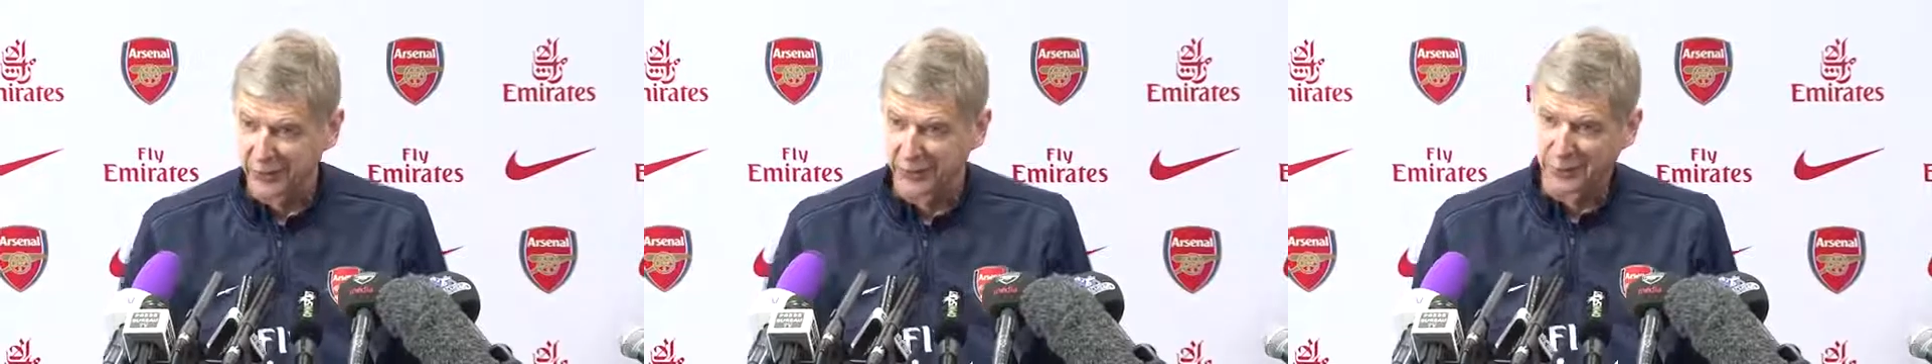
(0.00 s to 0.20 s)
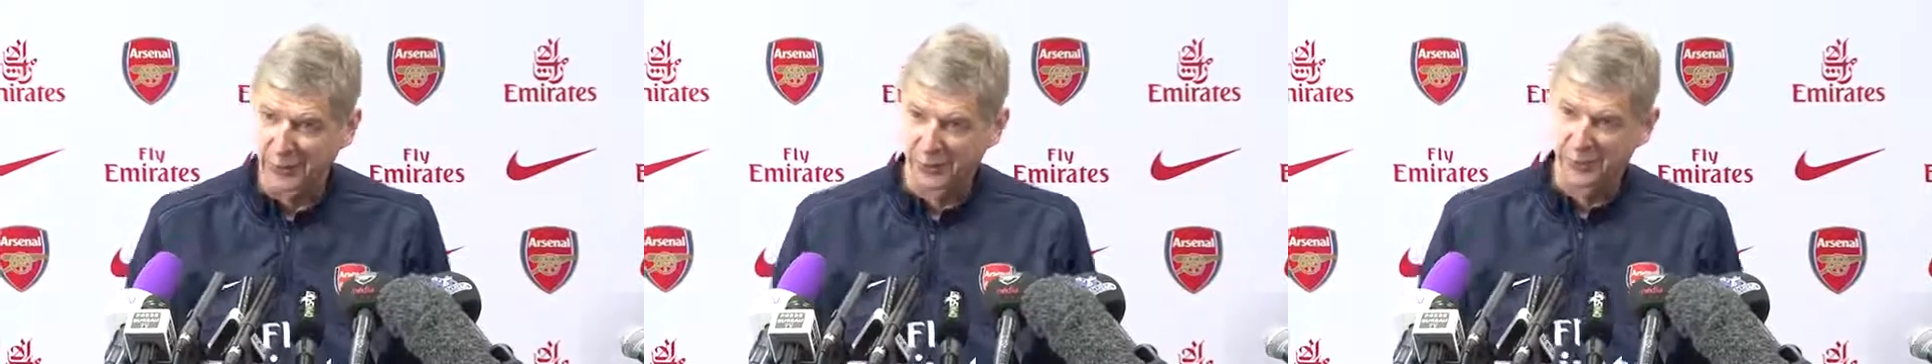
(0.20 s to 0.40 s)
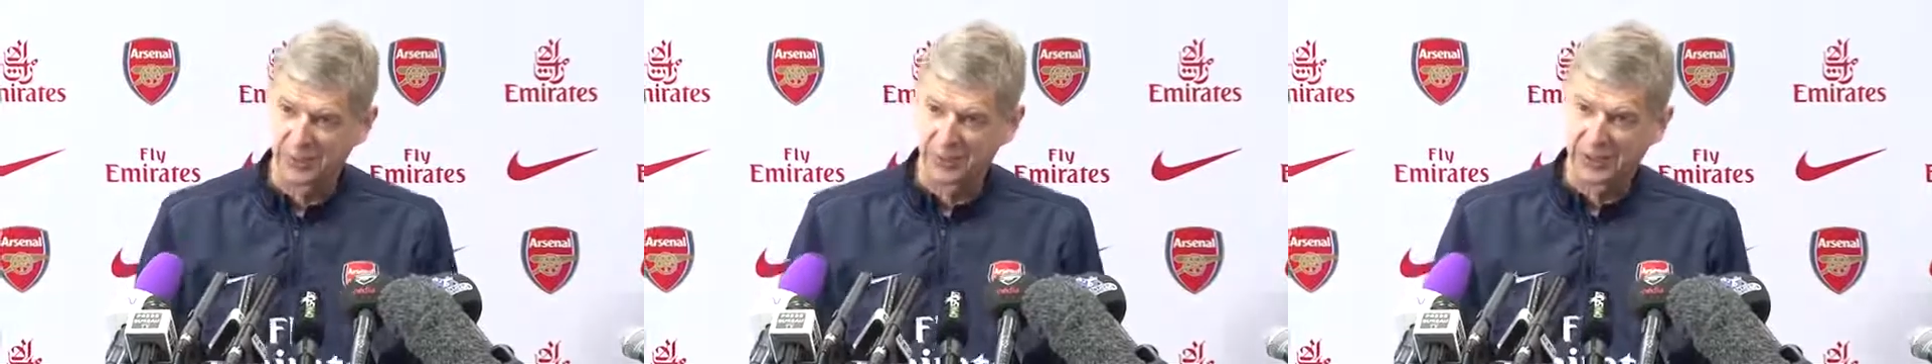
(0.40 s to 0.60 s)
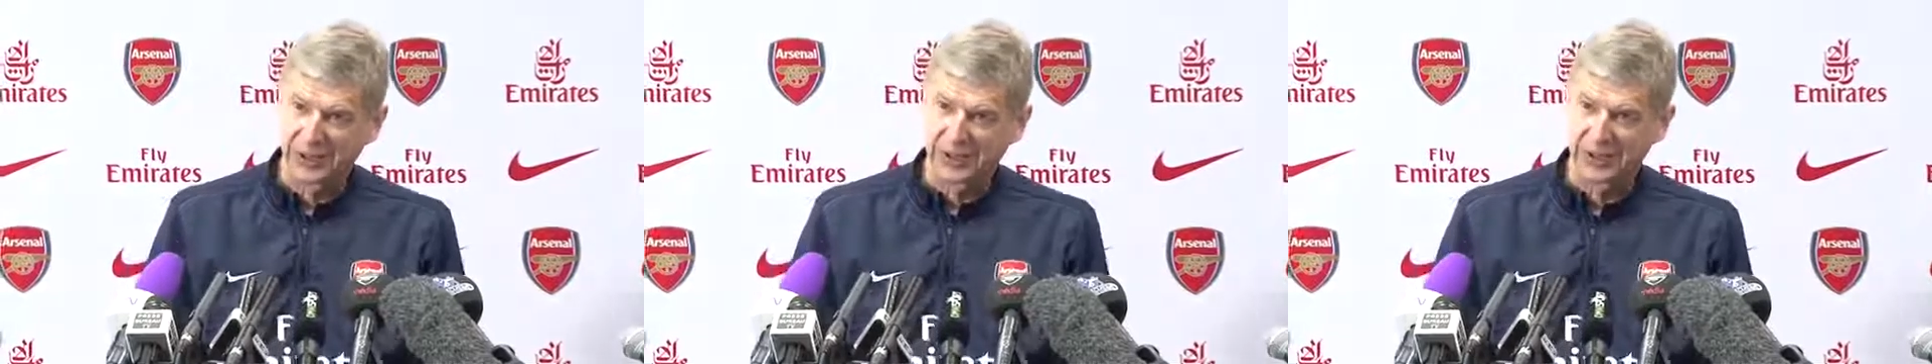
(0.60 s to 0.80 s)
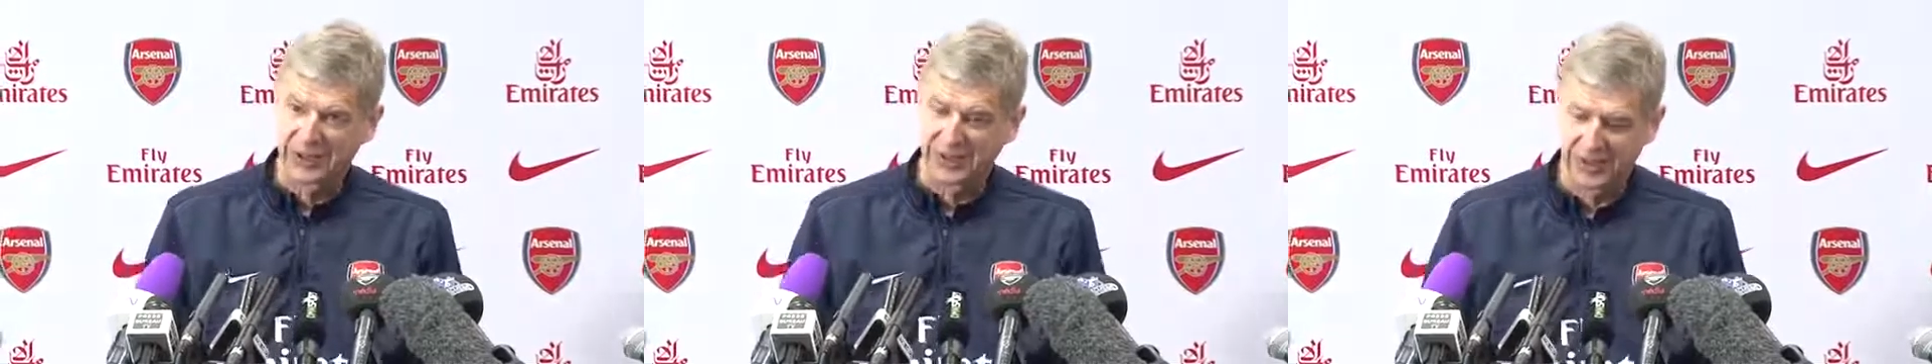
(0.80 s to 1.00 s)
would have
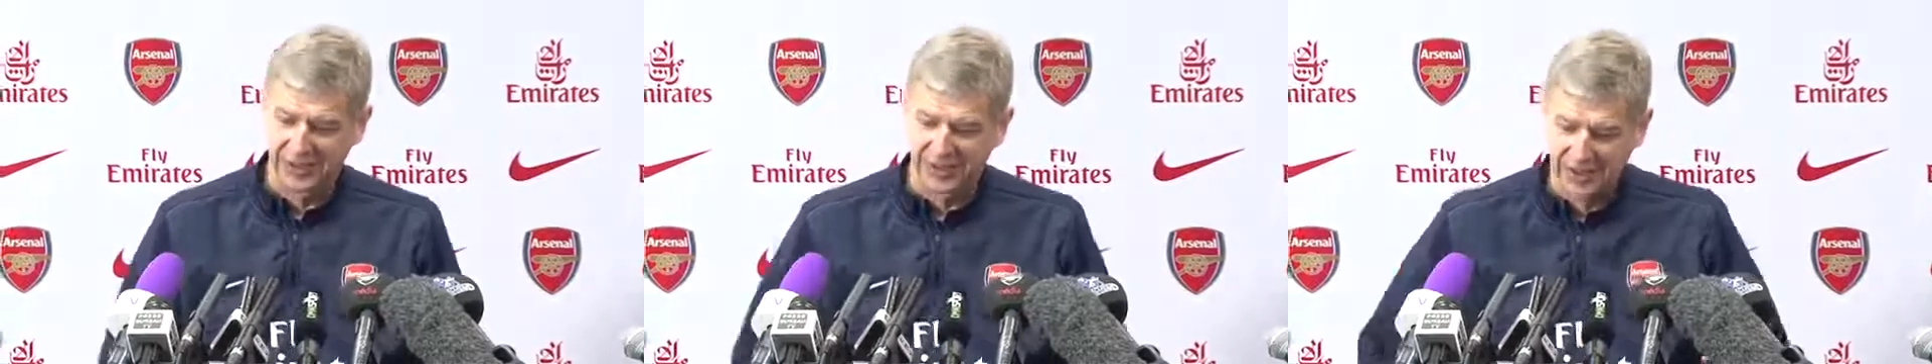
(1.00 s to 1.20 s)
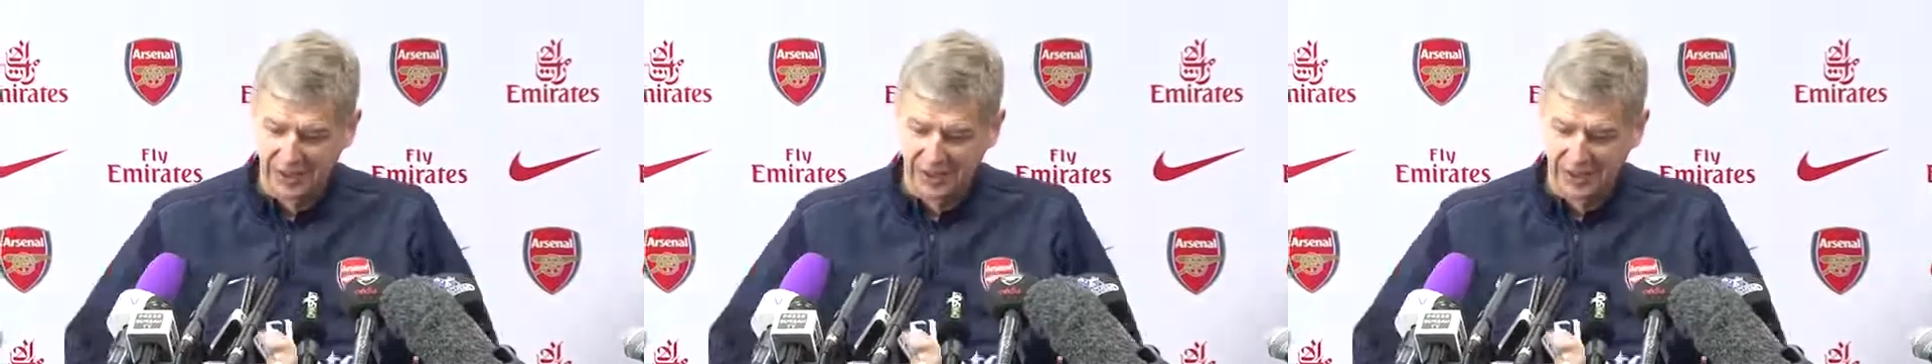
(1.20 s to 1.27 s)
been,